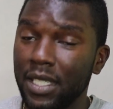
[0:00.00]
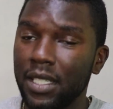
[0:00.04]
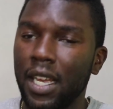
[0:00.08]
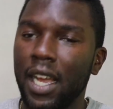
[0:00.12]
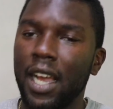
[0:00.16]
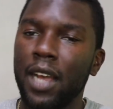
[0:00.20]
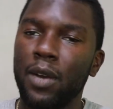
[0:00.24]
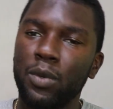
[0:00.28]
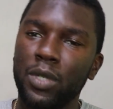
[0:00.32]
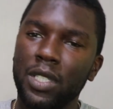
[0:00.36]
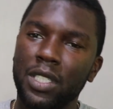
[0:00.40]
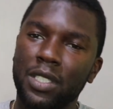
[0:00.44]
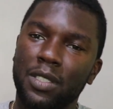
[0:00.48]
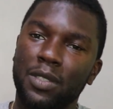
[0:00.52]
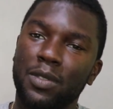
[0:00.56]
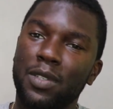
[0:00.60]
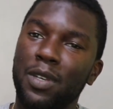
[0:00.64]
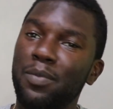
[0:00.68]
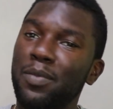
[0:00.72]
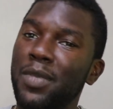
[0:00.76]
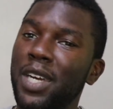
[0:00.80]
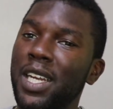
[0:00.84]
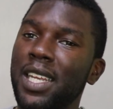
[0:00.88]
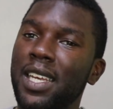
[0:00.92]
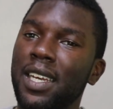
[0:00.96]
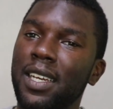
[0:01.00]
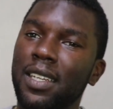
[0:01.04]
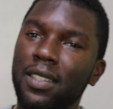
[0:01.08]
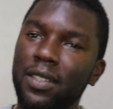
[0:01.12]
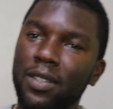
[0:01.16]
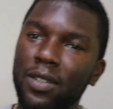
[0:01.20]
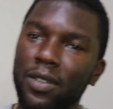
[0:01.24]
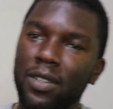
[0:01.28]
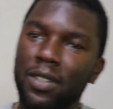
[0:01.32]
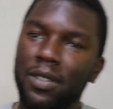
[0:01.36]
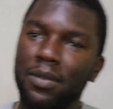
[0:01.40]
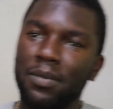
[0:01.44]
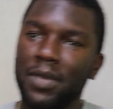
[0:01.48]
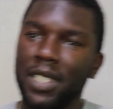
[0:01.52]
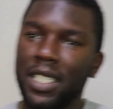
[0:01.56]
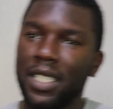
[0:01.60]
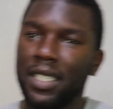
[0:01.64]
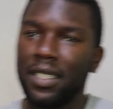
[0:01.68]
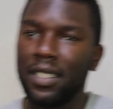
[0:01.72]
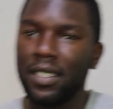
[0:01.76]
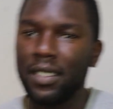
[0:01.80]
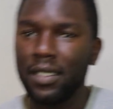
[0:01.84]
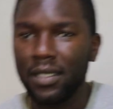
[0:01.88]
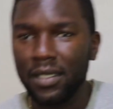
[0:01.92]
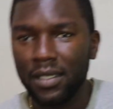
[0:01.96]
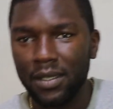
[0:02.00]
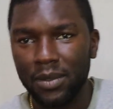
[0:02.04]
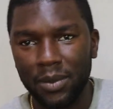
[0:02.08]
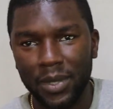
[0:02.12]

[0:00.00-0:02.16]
I wish somebody had told me this